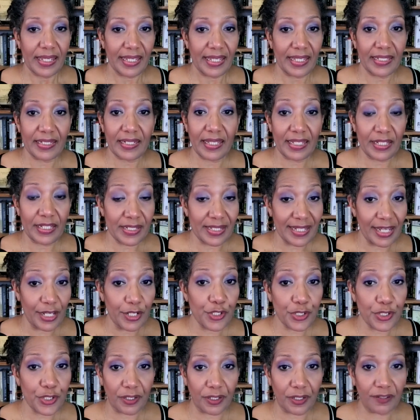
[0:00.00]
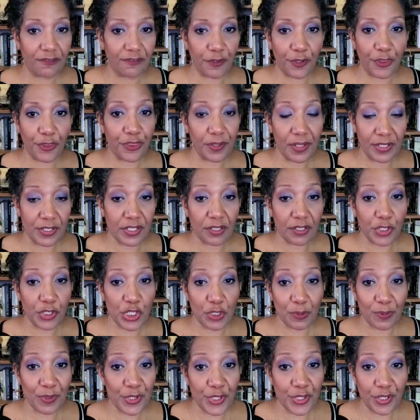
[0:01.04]
in indenture until
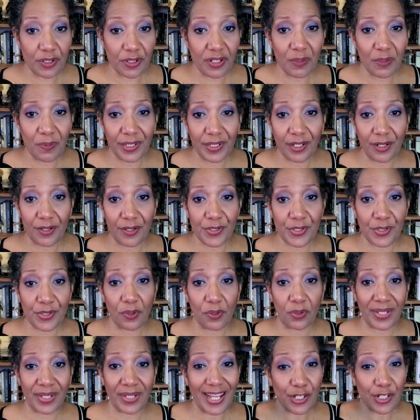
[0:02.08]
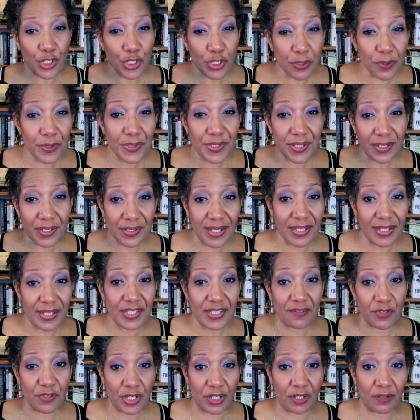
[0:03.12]
she was 31 years old, and two
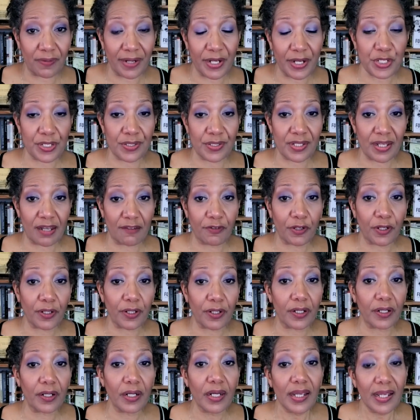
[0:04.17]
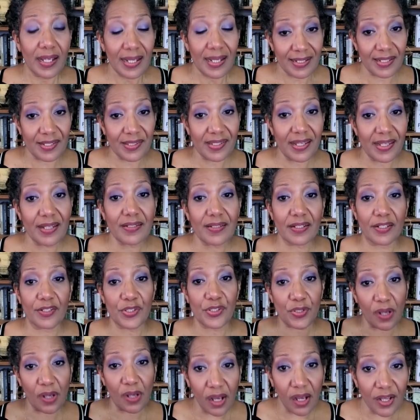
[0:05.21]
successive generations of her
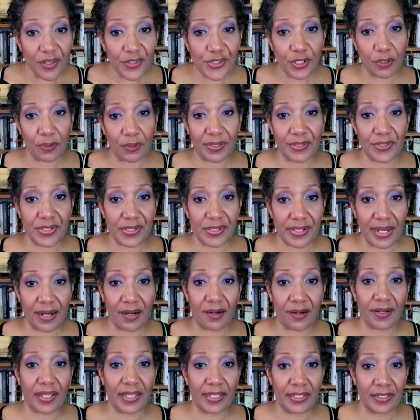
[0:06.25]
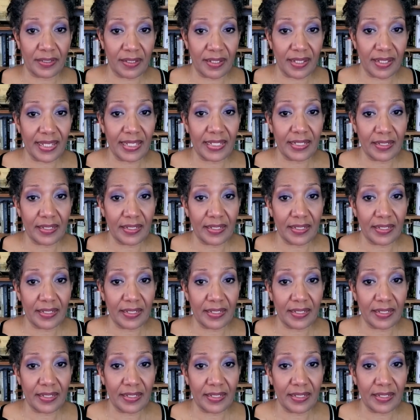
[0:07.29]
descendants also ensnared in